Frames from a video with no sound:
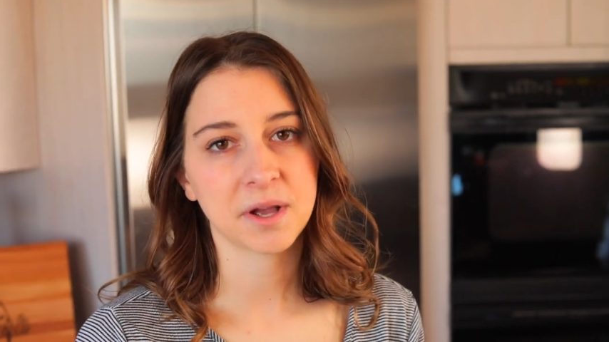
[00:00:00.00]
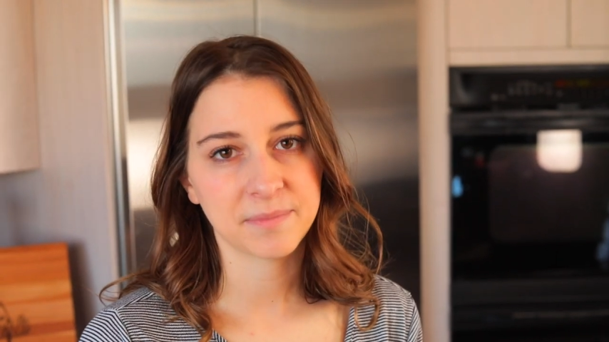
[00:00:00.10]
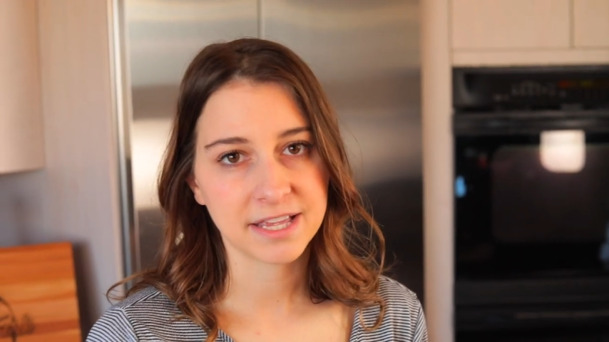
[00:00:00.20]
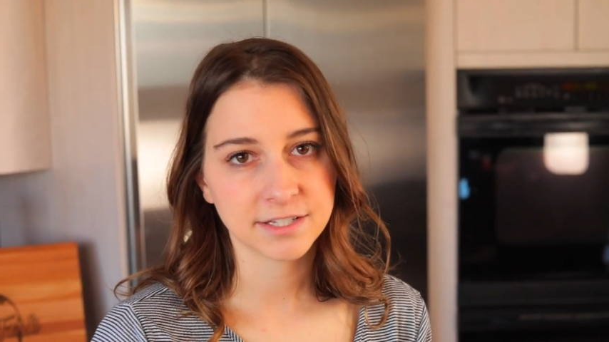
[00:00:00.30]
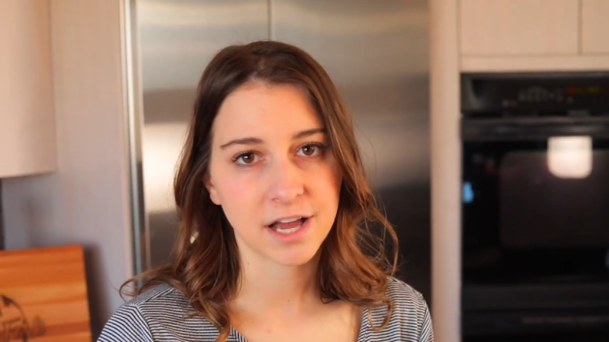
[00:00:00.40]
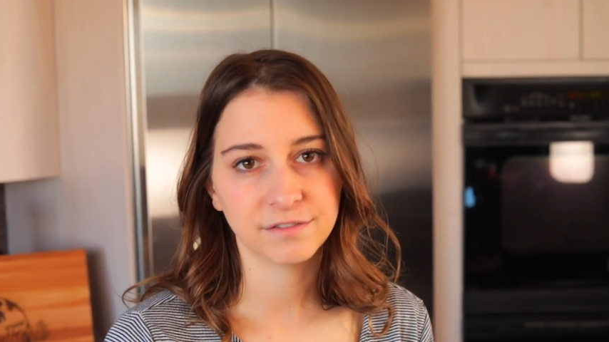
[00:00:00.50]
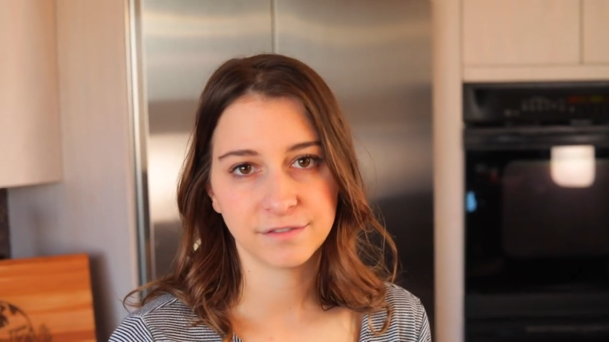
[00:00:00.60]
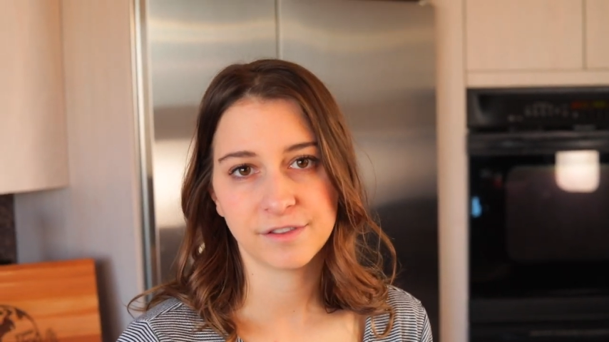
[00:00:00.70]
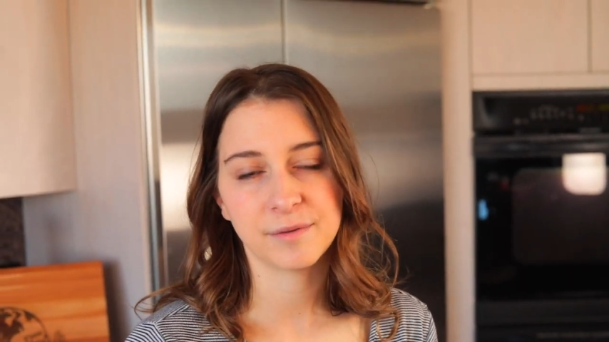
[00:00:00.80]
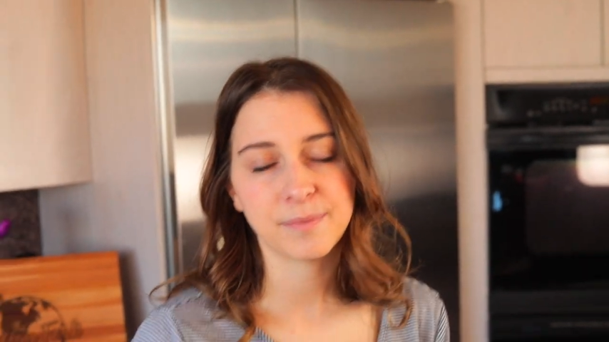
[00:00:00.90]
are based off
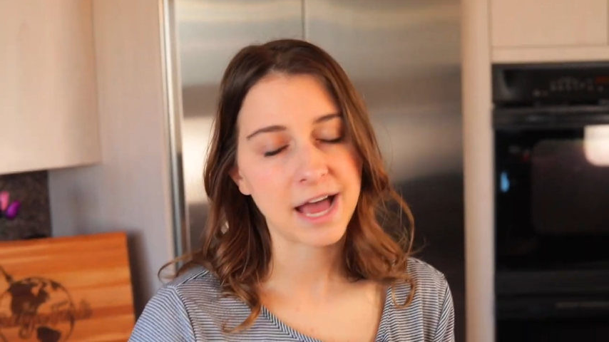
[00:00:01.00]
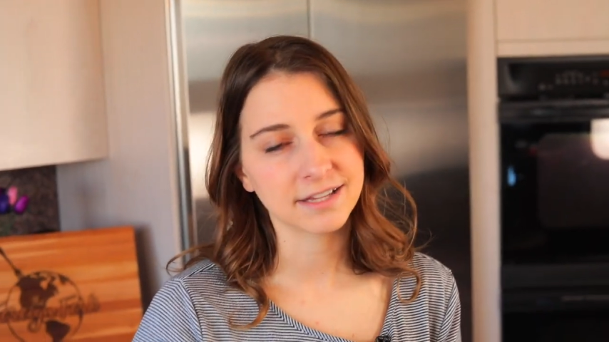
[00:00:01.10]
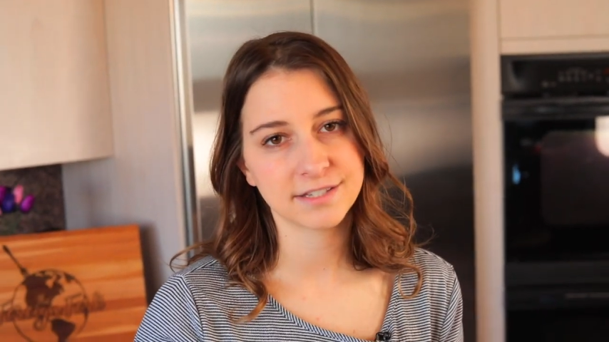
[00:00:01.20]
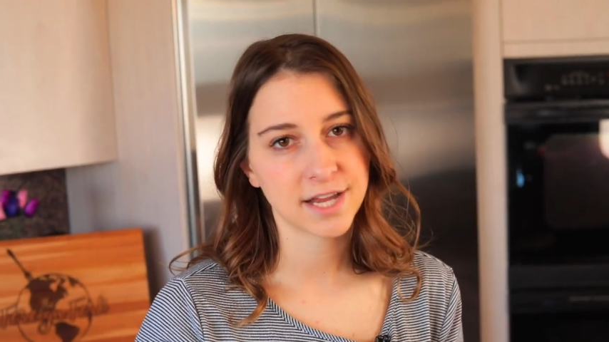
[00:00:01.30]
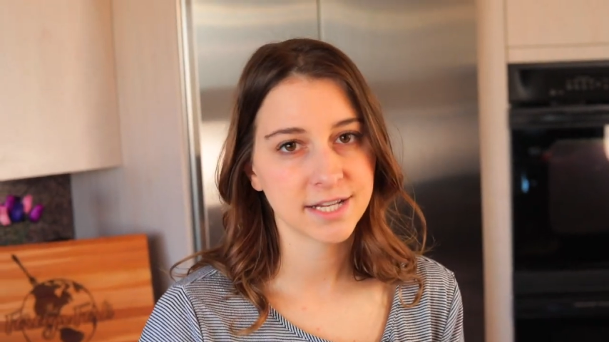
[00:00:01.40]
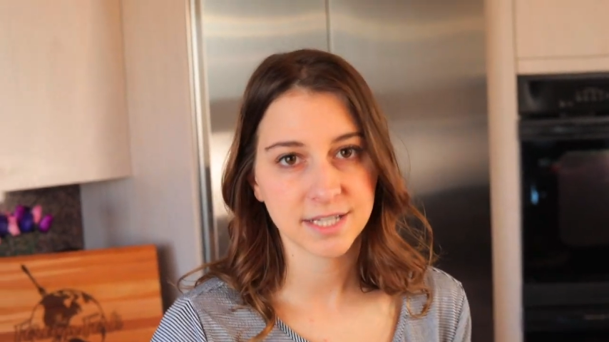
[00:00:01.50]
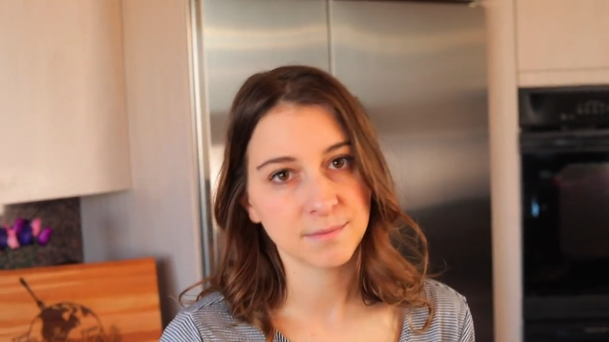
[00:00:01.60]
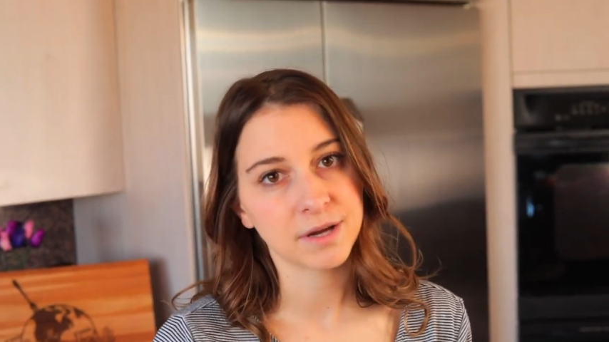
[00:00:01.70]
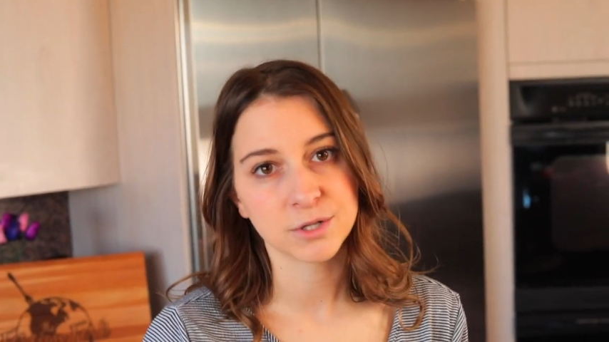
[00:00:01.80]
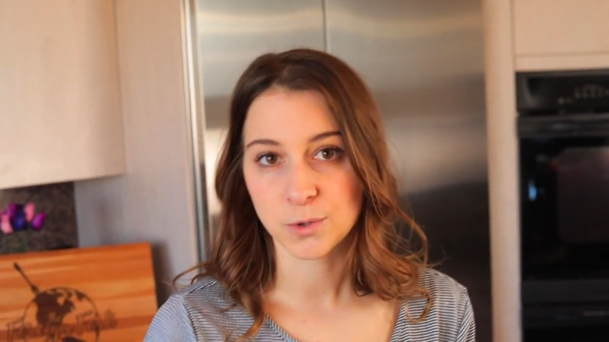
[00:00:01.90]
of the paste di
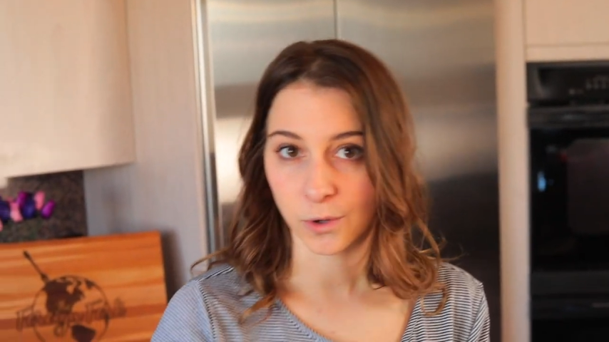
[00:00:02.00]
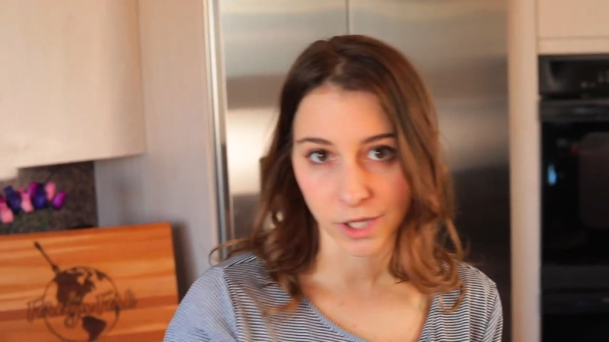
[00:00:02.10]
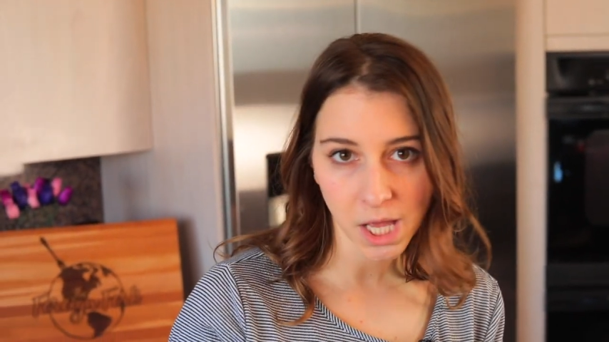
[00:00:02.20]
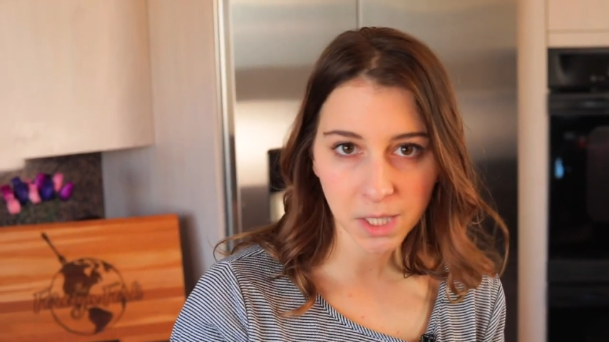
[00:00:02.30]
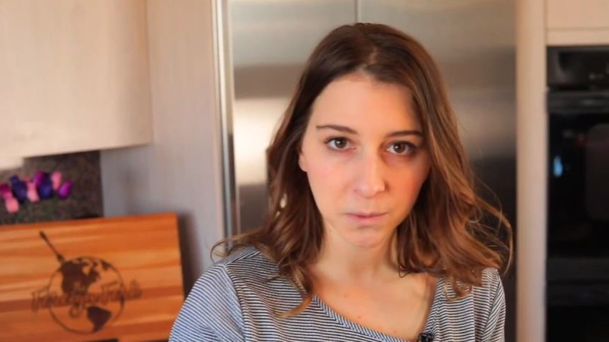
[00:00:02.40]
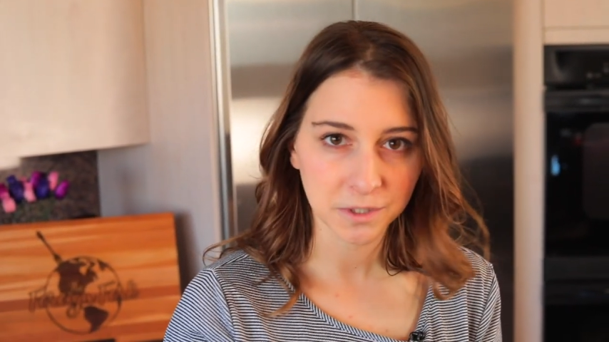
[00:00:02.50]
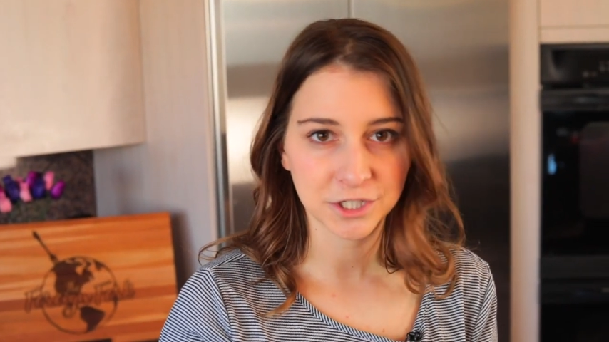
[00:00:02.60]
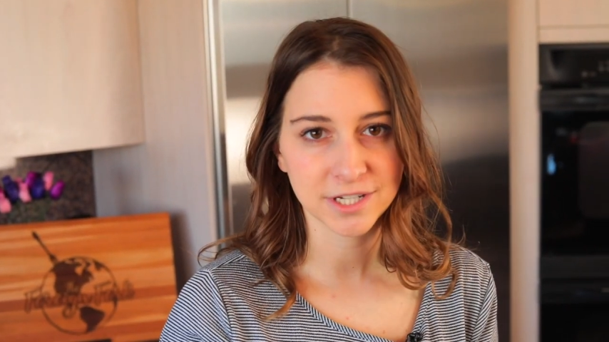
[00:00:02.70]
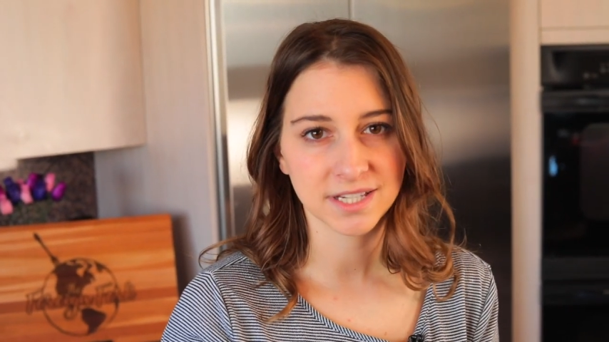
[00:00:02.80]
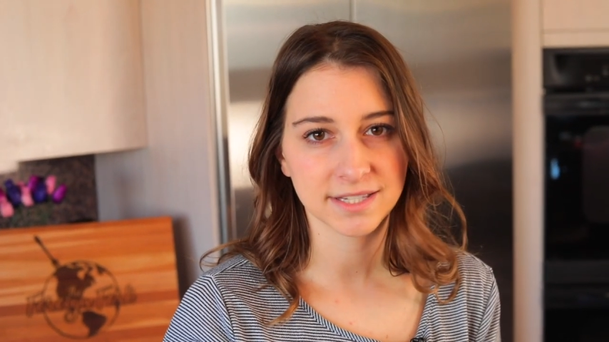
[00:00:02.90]
mandorla,
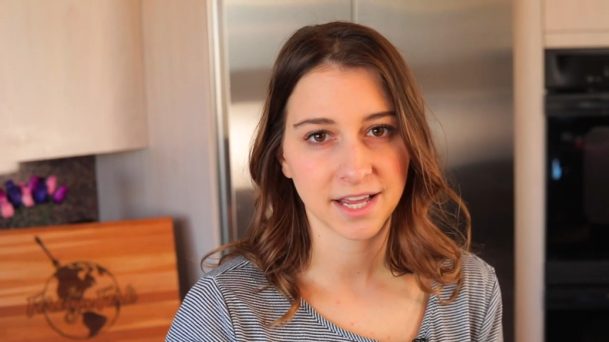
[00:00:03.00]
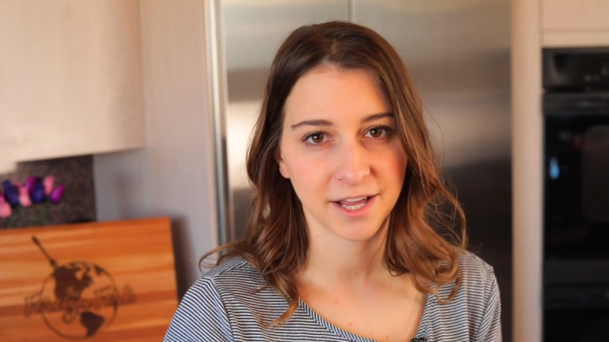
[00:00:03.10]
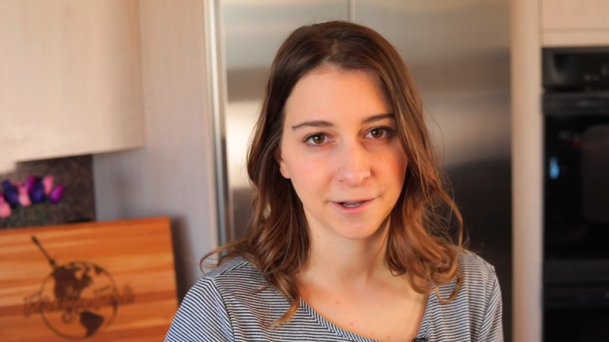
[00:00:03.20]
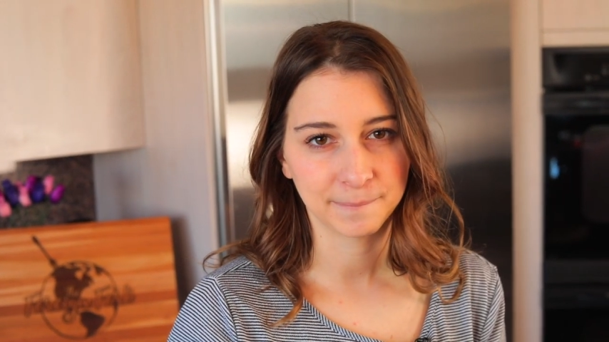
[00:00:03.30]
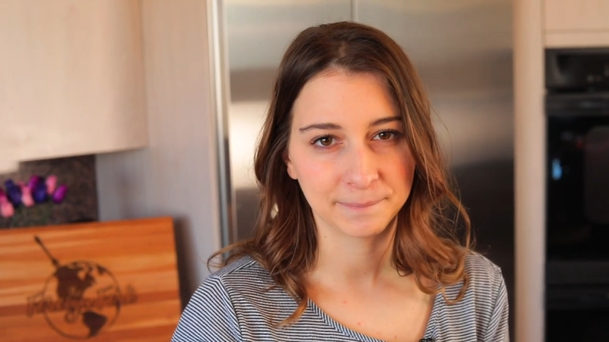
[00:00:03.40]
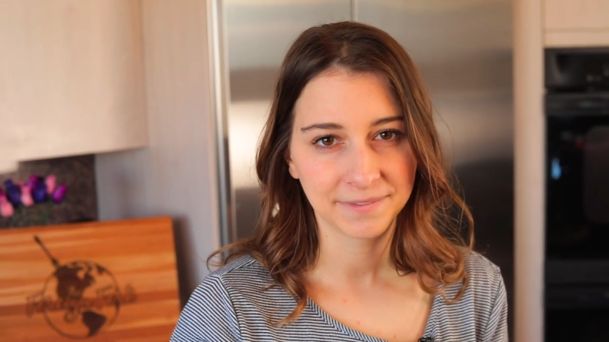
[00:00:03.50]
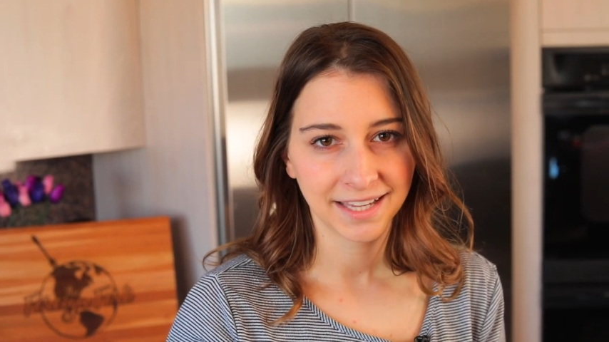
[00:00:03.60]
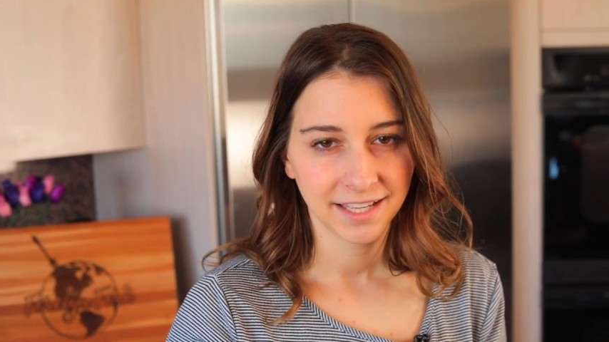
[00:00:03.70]
which is um,